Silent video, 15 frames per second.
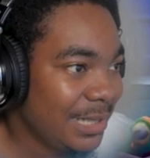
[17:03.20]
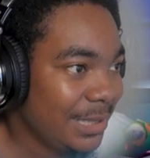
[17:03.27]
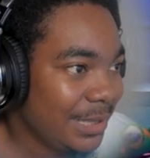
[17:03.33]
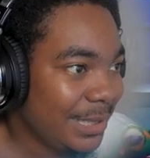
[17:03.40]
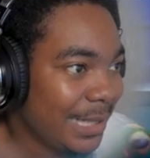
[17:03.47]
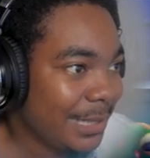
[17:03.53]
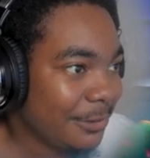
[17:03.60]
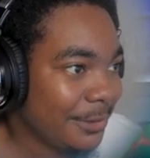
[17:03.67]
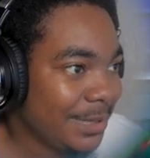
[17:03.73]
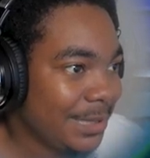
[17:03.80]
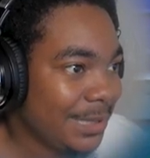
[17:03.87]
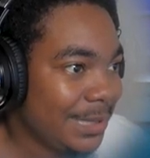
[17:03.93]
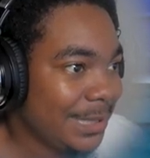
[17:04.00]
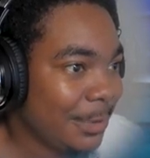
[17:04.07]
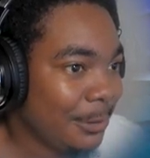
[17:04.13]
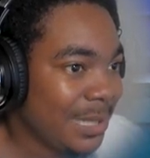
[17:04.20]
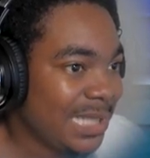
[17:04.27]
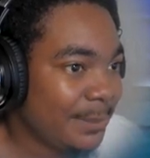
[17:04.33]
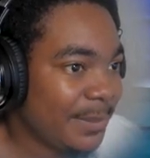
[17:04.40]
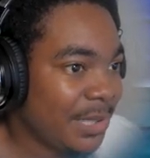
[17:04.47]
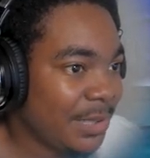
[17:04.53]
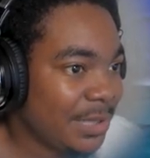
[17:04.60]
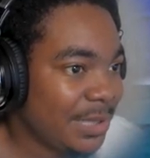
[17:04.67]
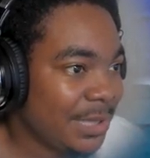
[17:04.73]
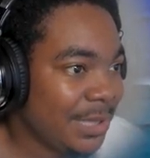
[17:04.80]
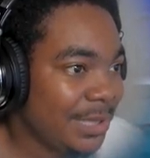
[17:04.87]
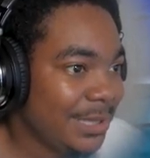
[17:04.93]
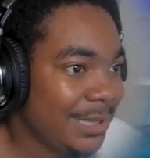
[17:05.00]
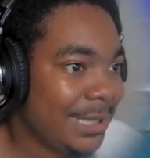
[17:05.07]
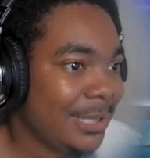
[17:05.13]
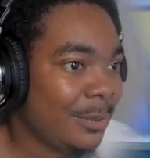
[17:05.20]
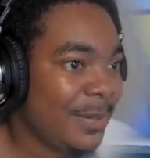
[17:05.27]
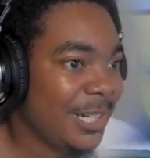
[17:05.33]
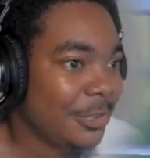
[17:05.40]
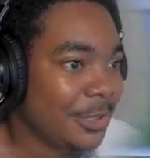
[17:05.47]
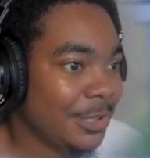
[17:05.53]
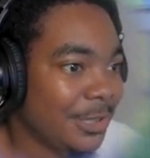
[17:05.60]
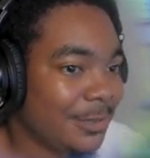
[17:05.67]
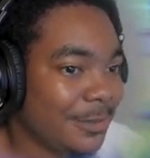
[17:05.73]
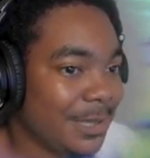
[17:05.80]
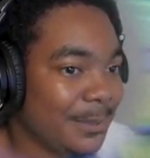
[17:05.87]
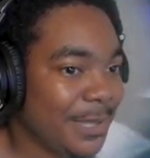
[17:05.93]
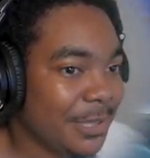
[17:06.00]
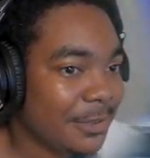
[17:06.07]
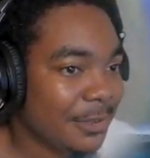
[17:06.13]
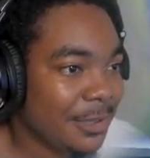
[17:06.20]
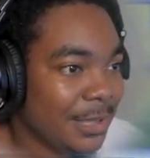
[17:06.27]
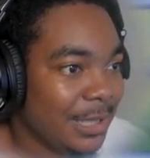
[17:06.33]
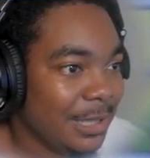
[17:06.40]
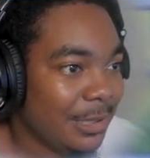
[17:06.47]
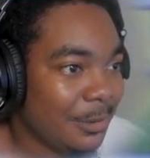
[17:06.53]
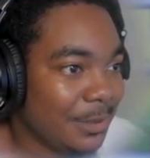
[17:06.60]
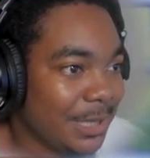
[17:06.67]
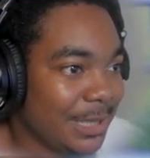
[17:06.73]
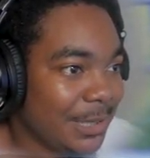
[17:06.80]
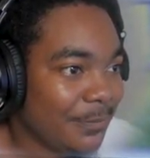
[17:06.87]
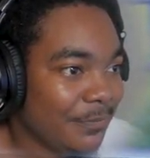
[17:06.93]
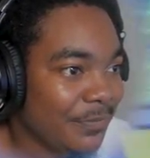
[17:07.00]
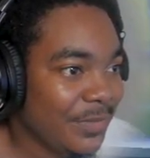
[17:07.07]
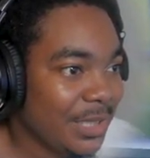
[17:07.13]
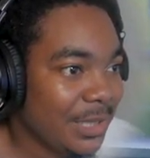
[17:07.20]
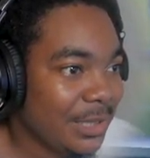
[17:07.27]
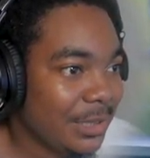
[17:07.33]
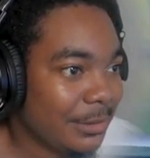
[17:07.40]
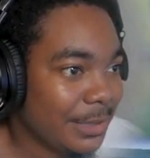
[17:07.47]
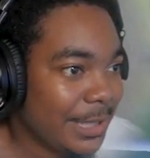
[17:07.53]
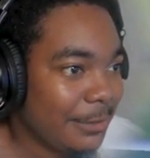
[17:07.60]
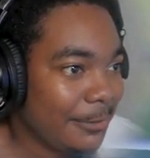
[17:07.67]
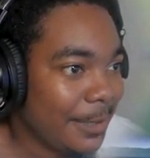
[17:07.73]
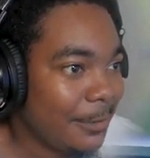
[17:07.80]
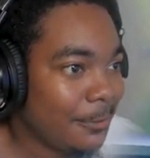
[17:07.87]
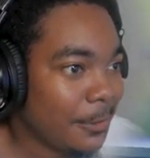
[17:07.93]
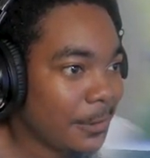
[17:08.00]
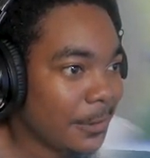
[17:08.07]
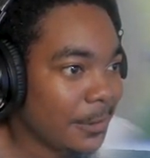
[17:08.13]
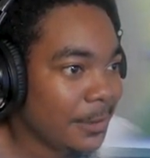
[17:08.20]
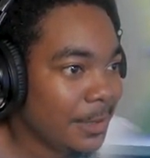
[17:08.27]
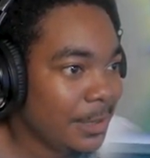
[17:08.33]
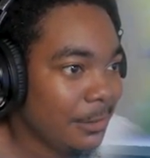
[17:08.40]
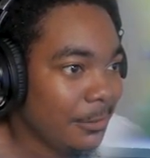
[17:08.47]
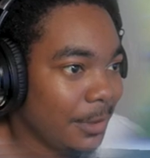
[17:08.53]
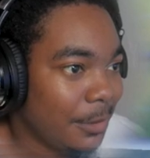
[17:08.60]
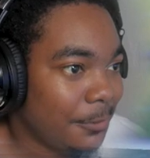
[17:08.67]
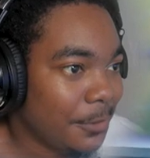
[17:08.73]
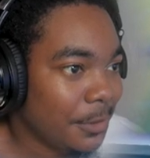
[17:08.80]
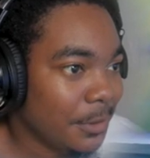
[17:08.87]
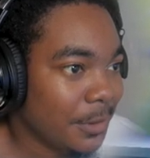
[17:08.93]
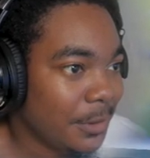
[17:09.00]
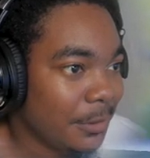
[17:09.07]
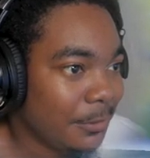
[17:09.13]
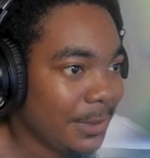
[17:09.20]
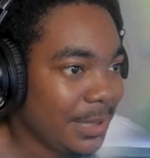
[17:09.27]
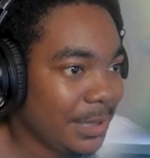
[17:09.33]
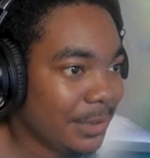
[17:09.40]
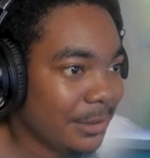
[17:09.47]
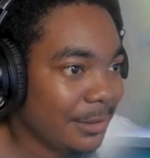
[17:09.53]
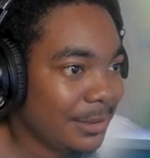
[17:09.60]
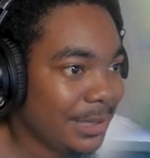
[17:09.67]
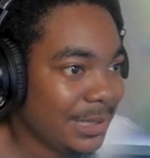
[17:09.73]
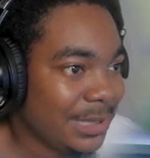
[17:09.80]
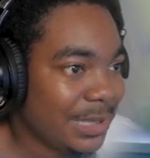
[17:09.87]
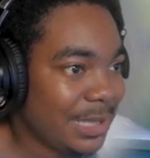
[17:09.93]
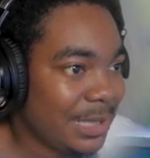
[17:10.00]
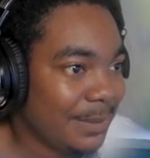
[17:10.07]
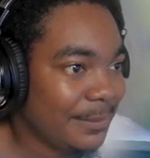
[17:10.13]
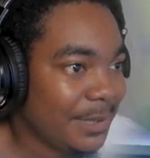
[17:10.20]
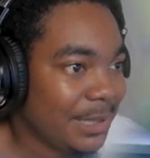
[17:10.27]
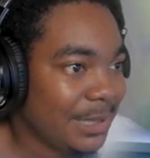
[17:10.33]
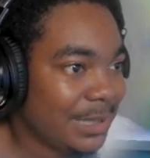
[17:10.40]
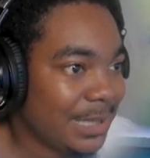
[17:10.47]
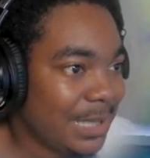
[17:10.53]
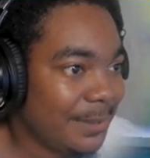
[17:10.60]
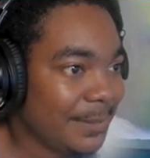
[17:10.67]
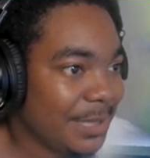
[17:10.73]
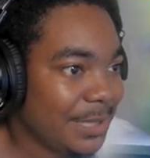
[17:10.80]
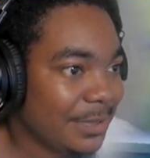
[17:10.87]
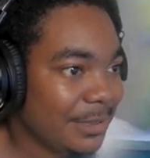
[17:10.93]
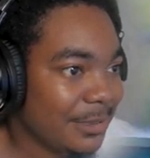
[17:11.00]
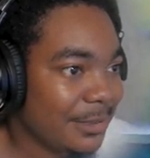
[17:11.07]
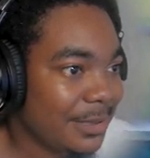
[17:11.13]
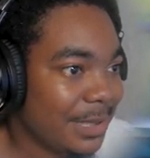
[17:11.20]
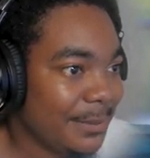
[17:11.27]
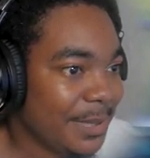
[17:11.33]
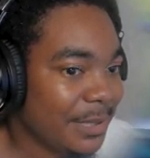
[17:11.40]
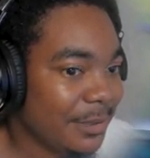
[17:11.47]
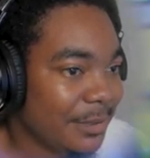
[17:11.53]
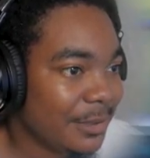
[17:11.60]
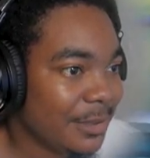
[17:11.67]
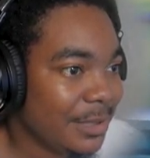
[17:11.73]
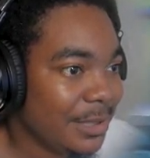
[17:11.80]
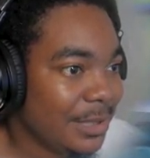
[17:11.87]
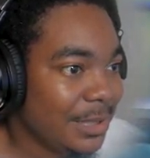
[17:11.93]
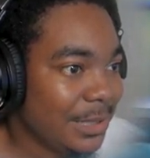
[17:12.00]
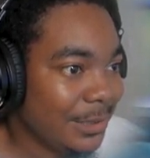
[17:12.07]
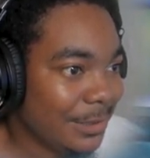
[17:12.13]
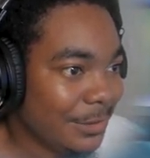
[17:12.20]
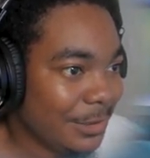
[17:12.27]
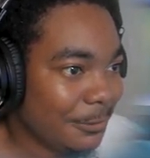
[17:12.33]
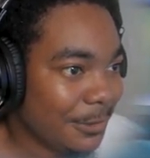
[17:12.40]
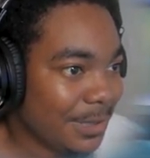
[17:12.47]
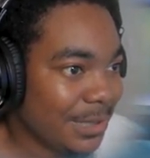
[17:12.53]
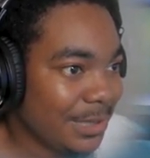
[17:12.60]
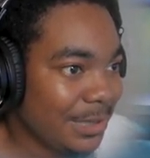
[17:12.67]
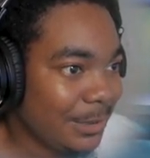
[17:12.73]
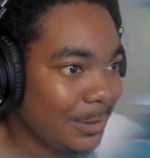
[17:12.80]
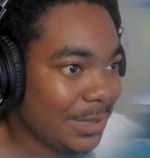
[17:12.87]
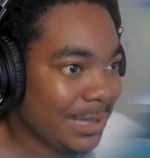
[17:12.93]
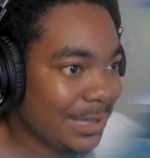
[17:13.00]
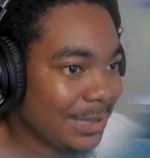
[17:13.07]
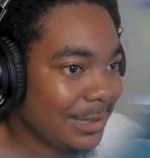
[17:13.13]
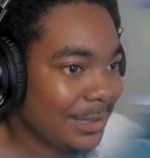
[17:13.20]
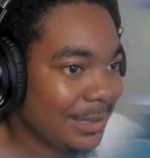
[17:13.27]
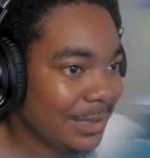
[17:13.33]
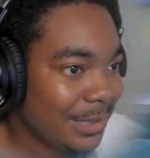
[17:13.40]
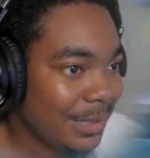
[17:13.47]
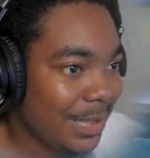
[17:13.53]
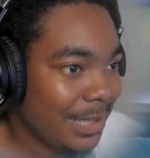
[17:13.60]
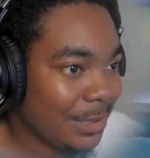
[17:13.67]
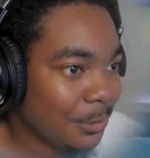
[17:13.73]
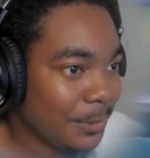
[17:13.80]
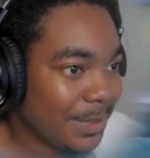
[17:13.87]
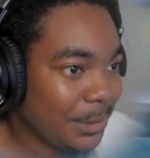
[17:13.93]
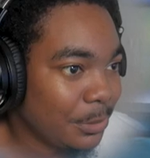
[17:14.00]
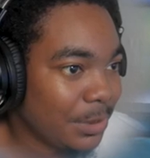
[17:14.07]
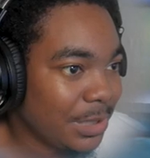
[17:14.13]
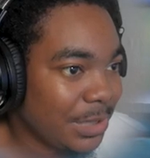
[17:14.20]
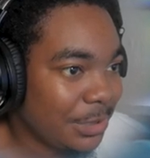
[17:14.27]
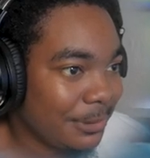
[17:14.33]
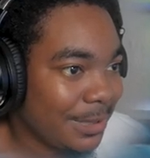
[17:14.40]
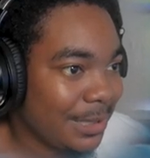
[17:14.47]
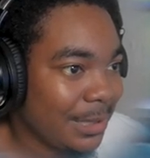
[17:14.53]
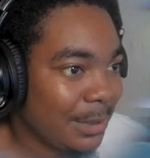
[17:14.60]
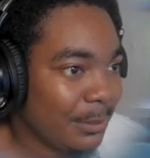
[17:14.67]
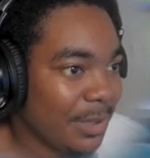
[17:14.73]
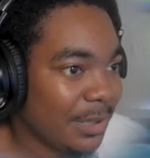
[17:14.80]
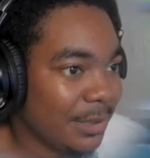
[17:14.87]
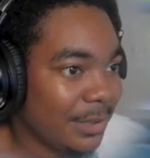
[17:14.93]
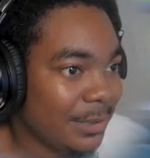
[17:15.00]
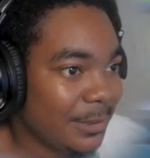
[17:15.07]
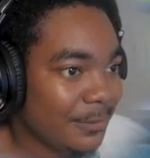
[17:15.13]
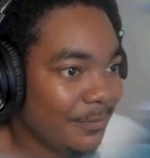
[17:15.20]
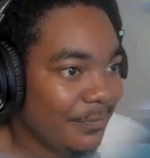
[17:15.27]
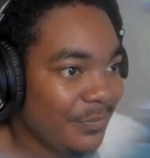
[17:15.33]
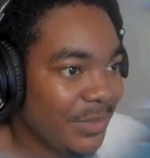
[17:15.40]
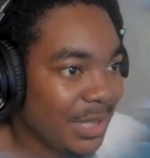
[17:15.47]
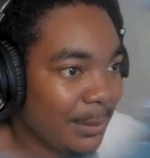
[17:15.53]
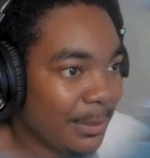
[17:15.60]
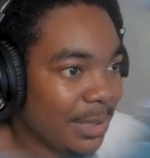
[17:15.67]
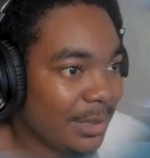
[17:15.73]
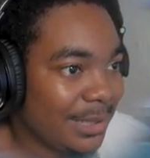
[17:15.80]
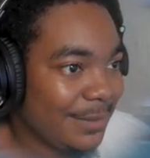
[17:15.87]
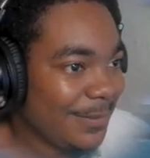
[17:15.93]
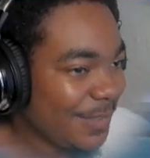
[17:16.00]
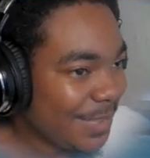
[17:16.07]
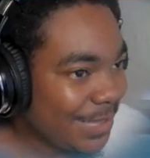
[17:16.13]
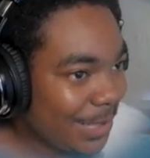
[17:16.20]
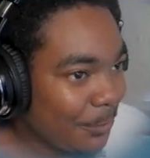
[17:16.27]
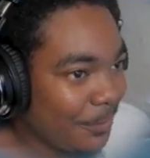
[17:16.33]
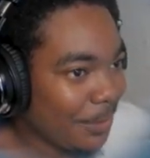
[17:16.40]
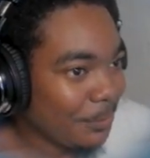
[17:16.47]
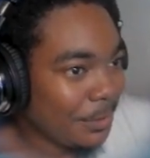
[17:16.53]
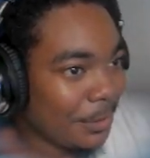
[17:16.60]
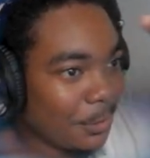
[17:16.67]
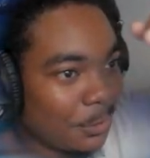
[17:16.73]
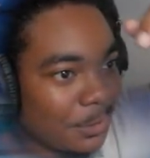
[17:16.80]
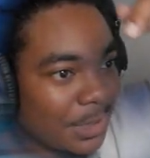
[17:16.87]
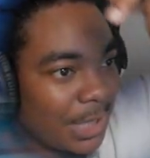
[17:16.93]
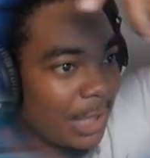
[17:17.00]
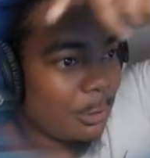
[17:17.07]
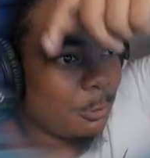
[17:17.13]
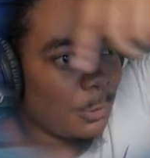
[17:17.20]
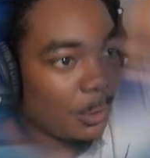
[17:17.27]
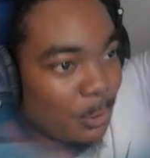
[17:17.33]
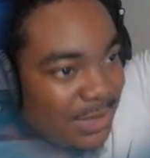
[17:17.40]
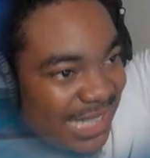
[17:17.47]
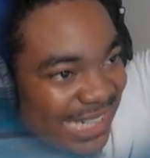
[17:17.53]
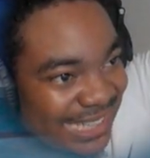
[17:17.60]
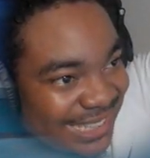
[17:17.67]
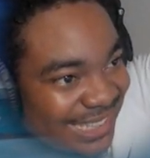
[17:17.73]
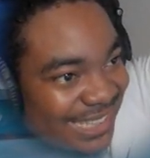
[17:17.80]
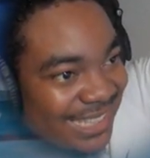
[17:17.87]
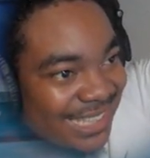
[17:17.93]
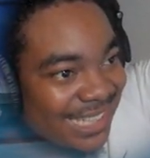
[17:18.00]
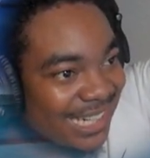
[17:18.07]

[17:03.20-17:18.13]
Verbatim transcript: Hit that 360. No S boss. Shout out Microsoft. Come here. Okay. Okay. Round four. Round four. We here. It's time. It's time. Yes, sir. Come here. You know you want it. You see it. Ain't no way you glitch right, bruh. If you don't rotate,